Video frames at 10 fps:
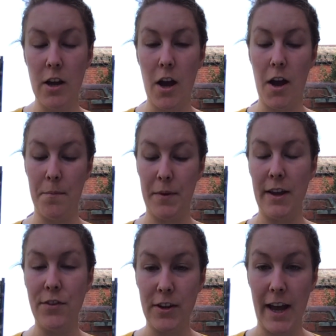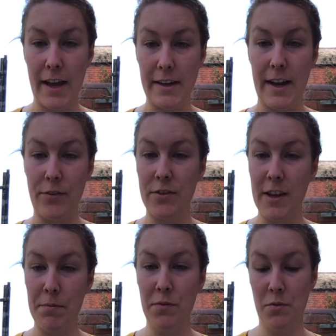But if you can, have a
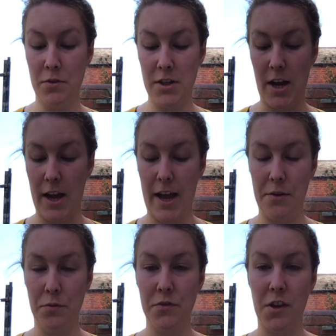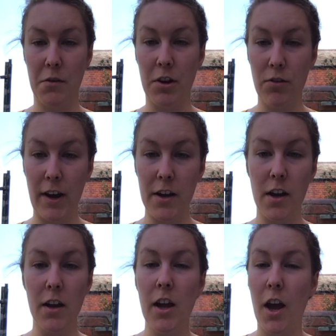sip of water and also a cracker,
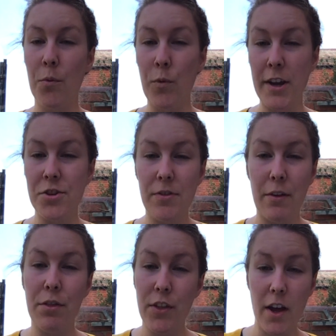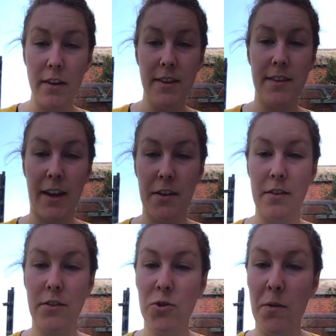and wait around 30
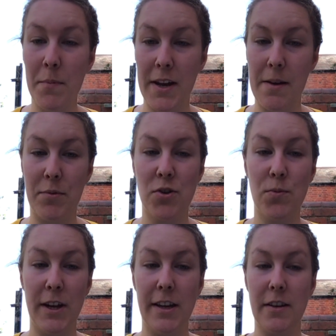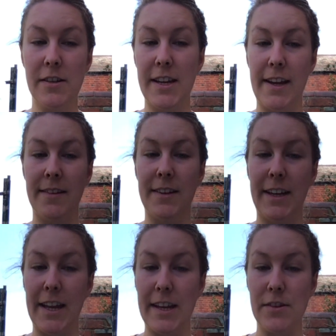seconds to a minute between tasting
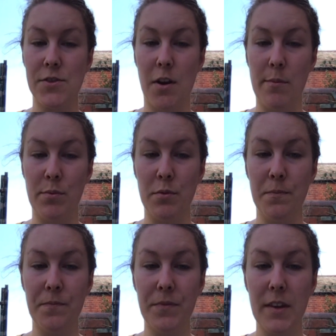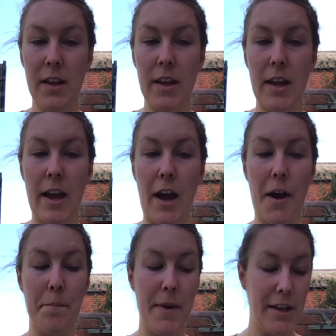each sample.
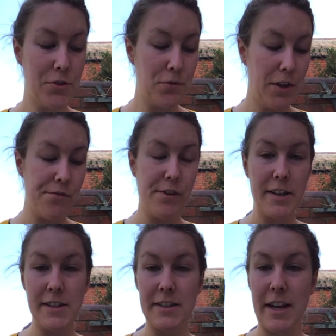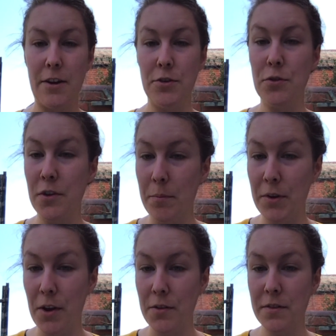Make sure you've written down your number
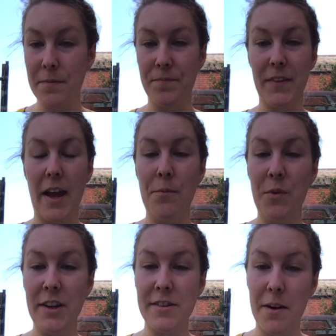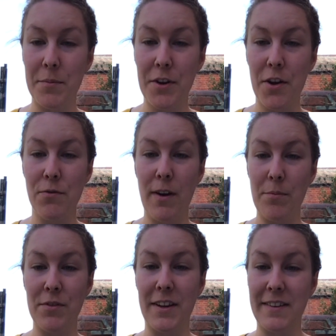codes and which number code
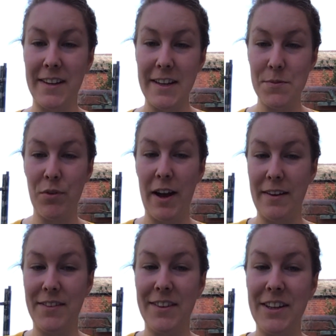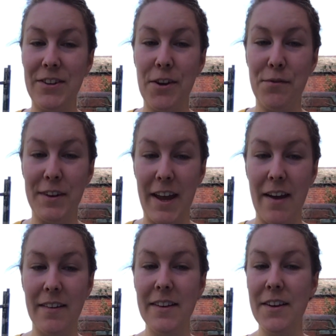represents each brand, so that you don't forget.
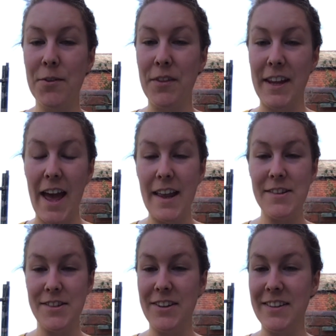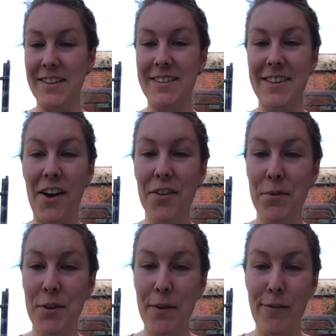So at the end you can discuss with
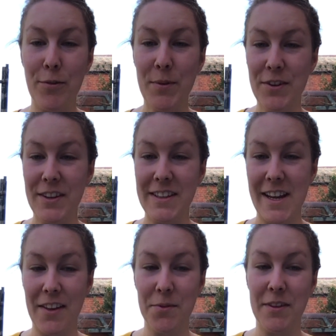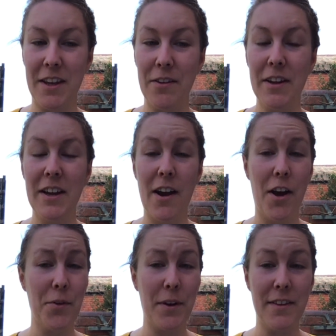whoever's been doing the test with you,
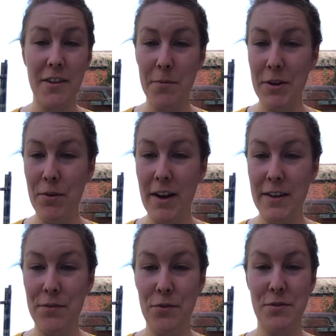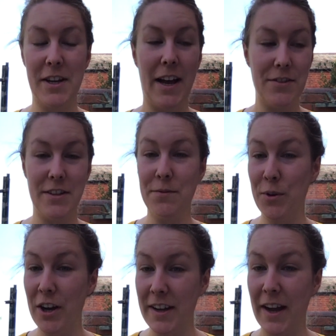otherwise it's going to be quite difficult to actually
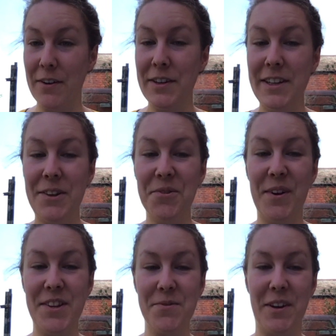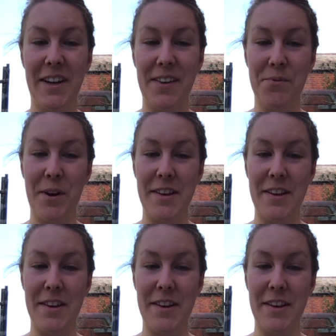work out which one is which.